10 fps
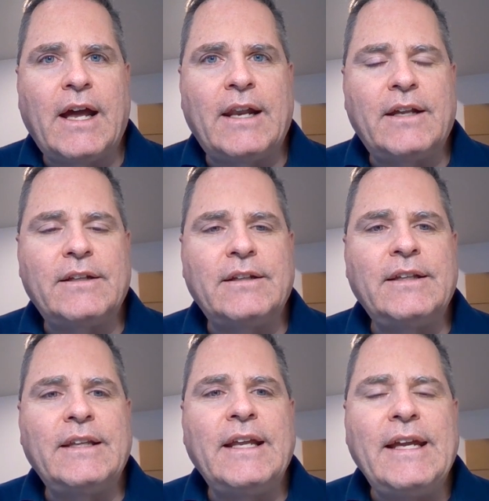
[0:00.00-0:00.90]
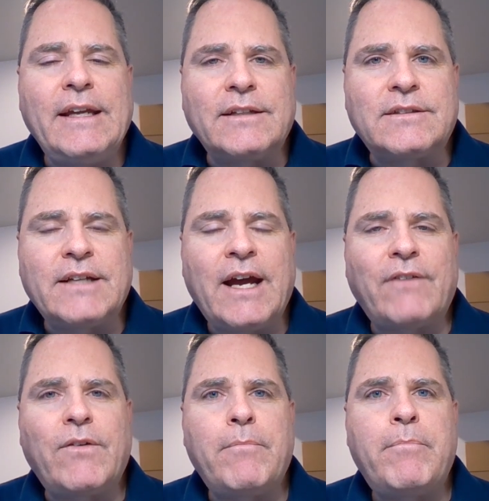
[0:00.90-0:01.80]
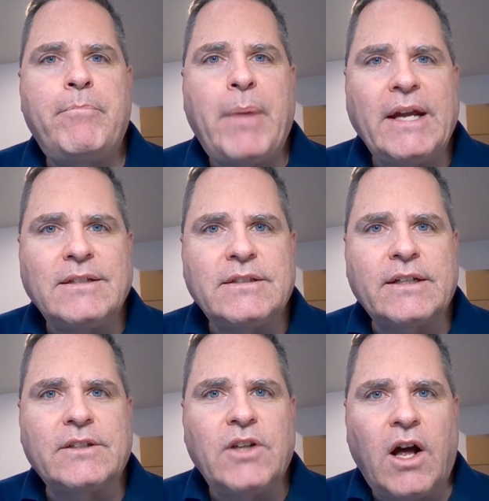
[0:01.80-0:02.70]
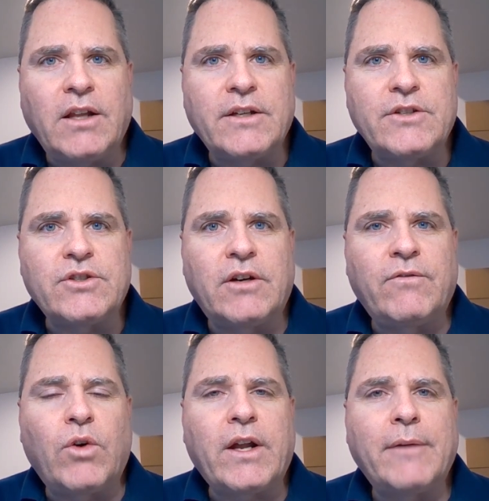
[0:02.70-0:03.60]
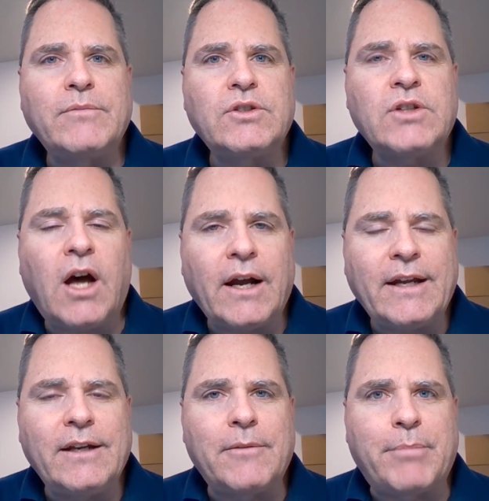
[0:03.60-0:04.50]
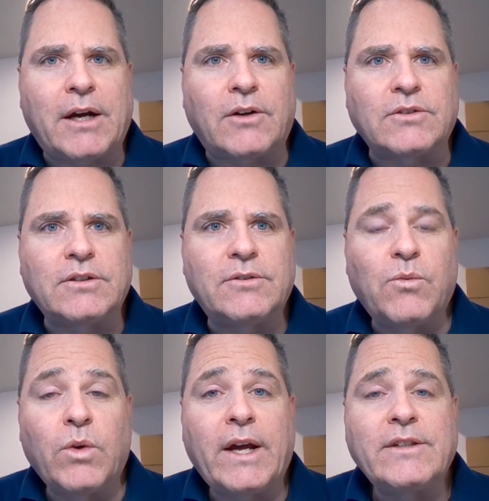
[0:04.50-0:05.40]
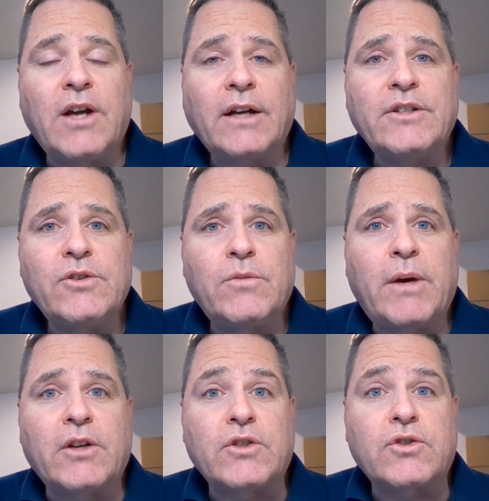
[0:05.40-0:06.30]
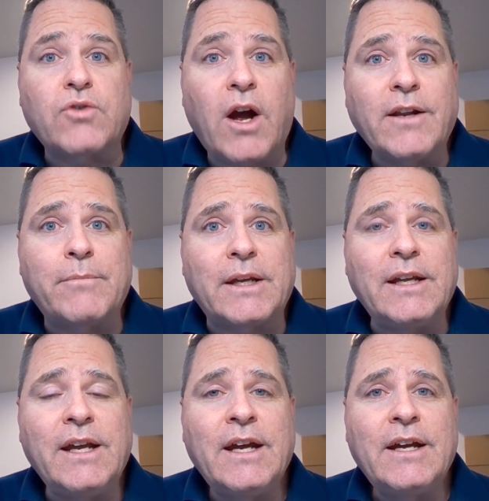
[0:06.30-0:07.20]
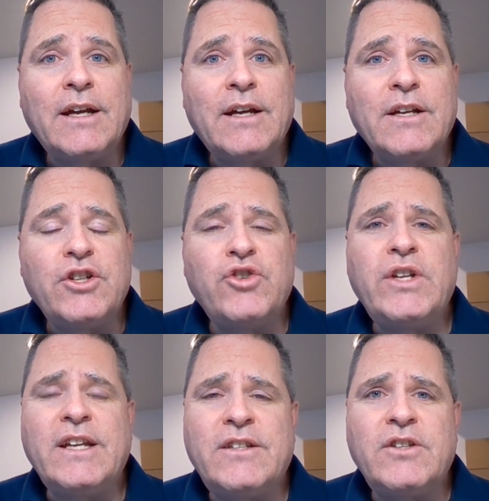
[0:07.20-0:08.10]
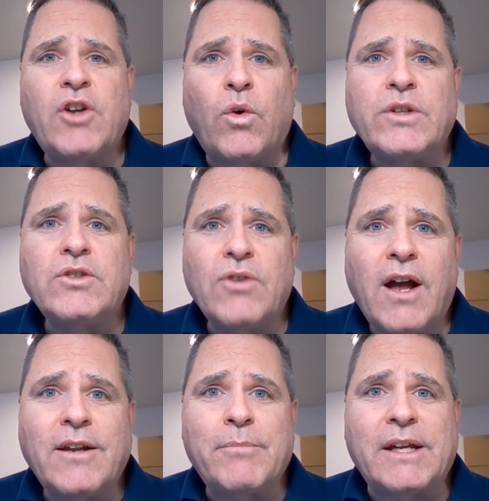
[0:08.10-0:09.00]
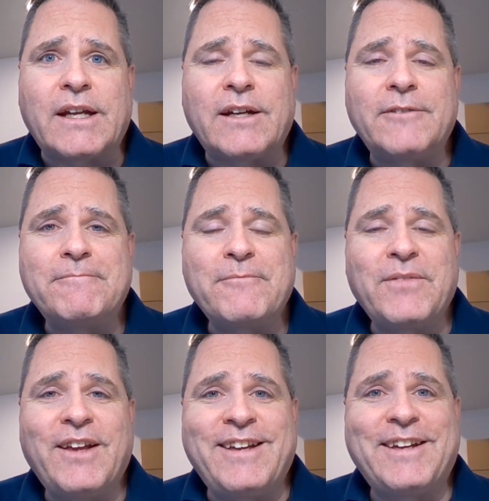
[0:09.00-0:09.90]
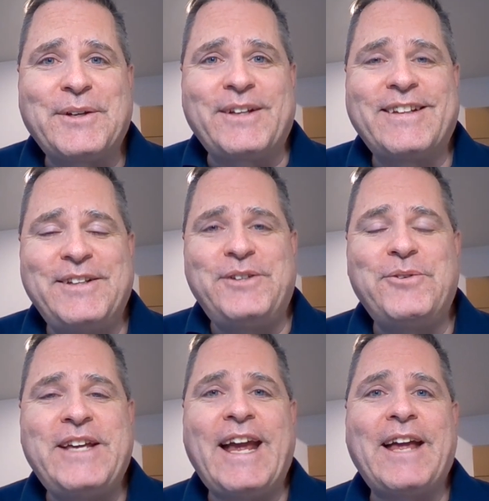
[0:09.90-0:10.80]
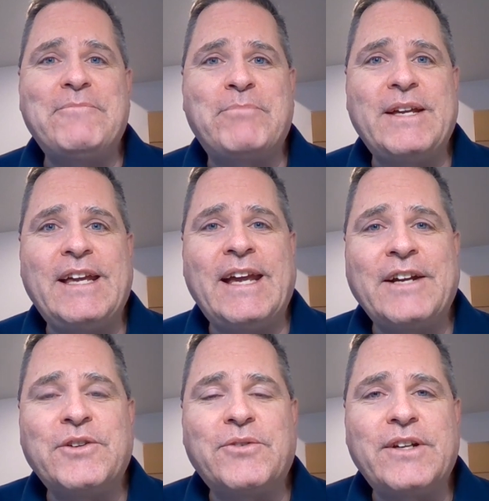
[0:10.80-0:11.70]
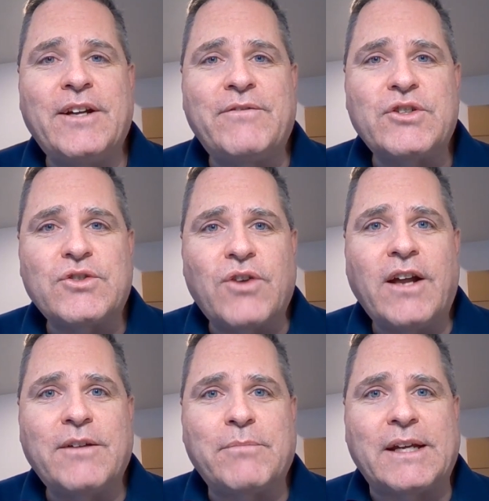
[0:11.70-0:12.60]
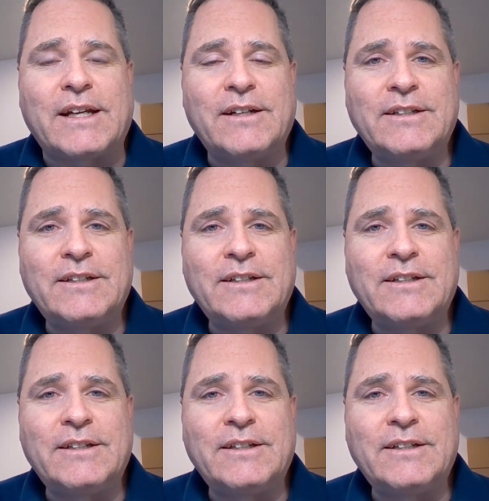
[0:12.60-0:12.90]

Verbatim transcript: and at least have a basic knowledge of what I'm talking about. When I talk to you about astronomy, you need to know astronomy. You can't be ignorant of astronomy.